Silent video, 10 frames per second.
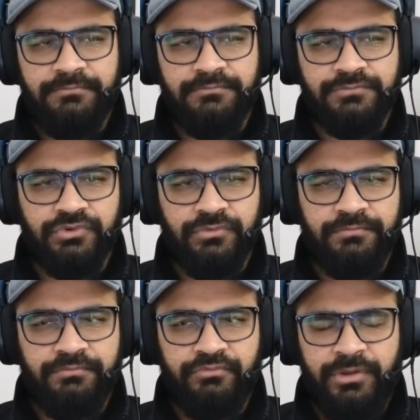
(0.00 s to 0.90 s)
So
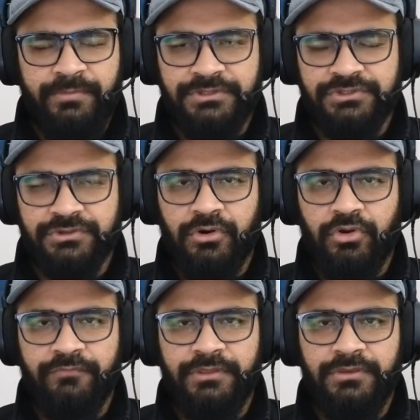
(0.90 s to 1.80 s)
pretty much all
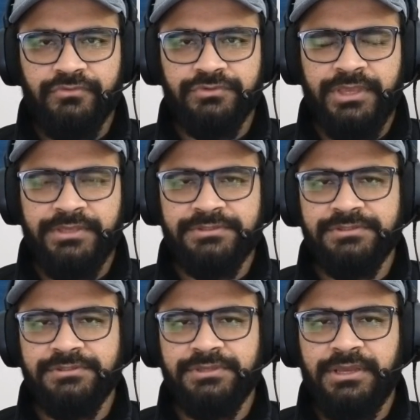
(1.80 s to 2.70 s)
of the use
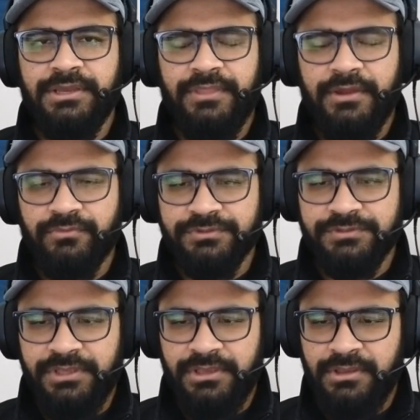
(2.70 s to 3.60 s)
cases that we're
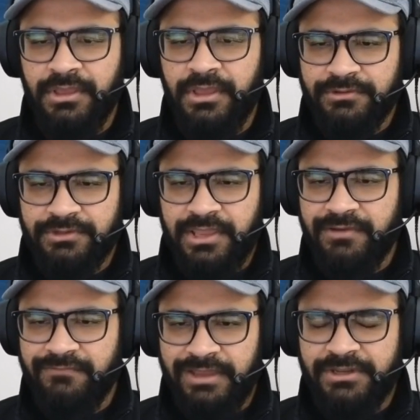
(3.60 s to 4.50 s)
seeing take
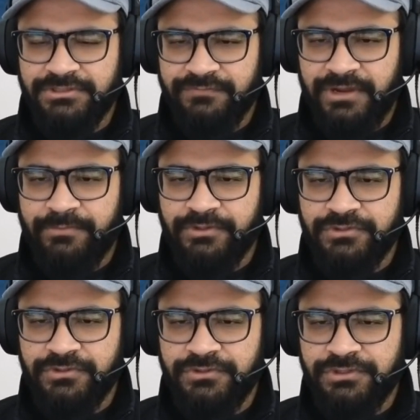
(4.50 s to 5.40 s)
advantage of hybrid
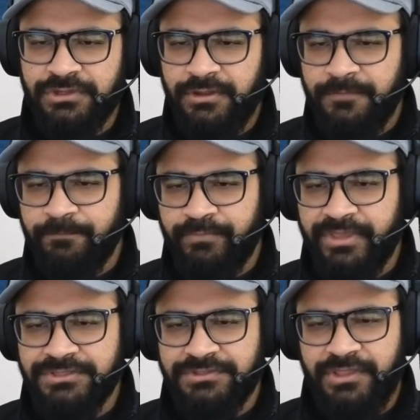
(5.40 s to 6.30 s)
search,
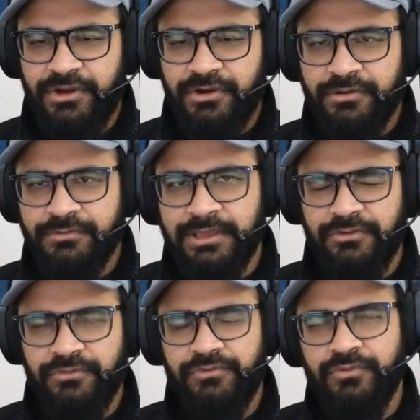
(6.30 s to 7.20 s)
because there
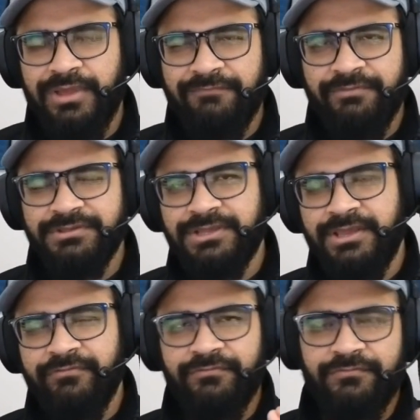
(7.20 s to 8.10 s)
you have this kind of